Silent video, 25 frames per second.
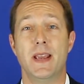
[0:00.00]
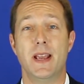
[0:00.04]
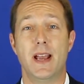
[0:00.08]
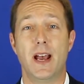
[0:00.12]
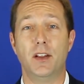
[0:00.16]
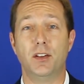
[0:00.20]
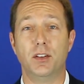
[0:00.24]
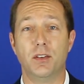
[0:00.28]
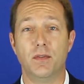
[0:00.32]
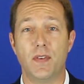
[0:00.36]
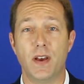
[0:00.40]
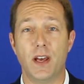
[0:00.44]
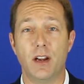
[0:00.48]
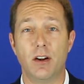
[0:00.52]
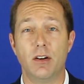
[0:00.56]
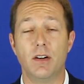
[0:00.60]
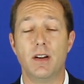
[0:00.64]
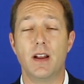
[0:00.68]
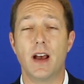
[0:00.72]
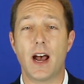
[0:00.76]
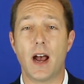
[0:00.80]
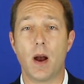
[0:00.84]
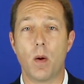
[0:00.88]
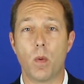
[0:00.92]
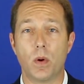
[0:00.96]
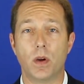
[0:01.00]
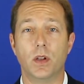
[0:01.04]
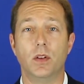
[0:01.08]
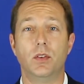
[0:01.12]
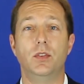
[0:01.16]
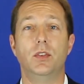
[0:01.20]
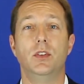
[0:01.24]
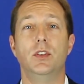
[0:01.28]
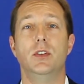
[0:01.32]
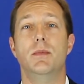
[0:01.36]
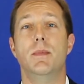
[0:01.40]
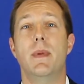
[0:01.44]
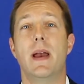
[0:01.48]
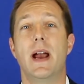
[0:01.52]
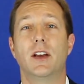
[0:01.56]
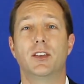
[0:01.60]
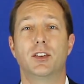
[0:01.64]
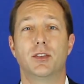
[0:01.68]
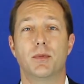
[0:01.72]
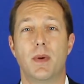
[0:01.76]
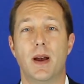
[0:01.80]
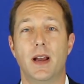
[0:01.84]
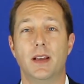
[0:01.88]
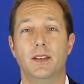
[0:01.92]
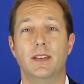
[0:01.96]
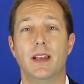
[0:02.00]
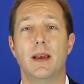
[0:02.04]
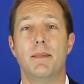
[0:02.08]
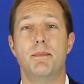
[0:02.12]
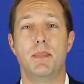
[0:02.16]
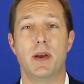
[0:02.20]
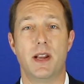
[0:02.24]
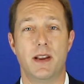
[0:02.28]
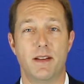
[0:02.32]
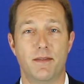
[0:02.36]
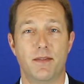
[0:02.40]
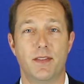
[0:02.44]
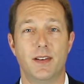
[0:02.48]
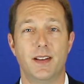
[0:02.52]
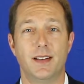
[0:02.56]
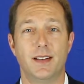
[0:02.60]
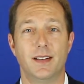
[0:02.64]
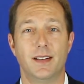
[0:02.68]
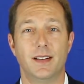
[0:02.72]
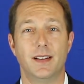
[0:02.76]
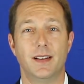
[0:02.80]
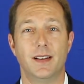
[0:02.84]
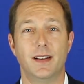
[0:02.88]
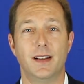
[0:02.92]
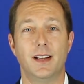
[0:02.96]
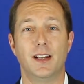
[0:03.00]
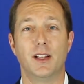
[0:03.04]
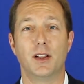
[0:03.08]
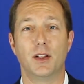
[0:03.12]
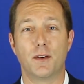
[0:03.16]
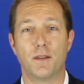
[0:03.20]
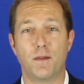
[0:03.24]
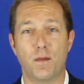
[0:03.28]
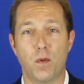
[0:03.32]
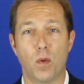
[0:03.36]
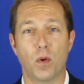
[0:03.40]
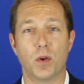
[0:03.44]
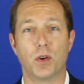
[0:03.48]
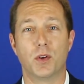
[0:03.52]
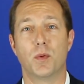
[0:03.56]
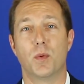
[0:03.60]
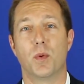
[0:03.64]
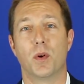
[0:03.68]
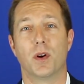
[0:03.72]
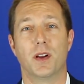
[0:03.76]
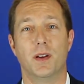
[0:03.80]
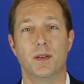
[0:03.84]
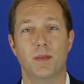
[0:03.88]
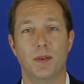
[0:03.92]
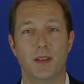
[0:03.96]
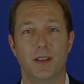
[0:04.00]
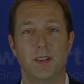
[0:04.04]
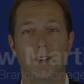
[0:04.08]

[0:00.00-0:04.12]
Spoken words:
As a veteran, I want to see you maximize that benefit, and I look forward to working with